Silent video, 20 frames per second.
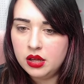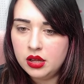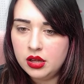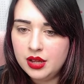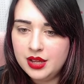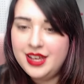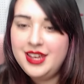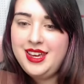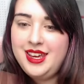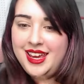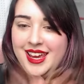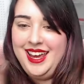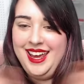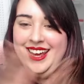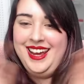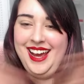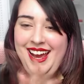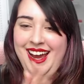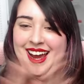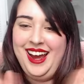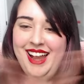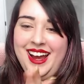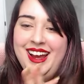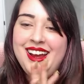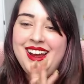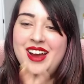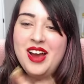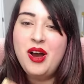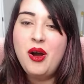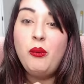Yeah!
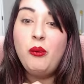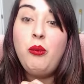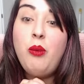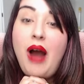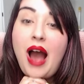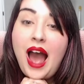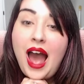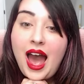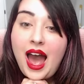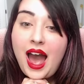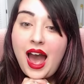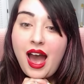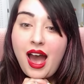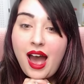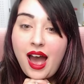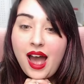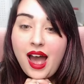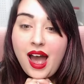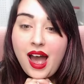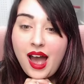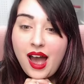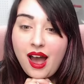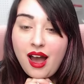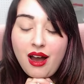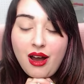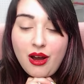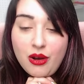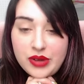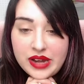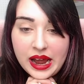
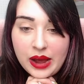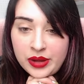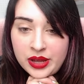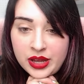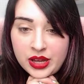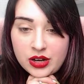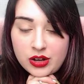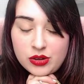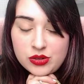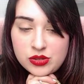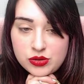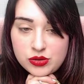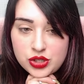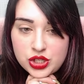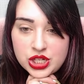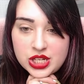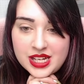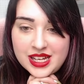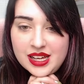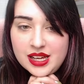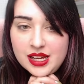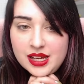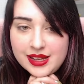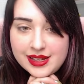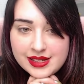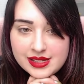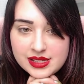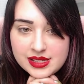Wow! Now he knows who she is.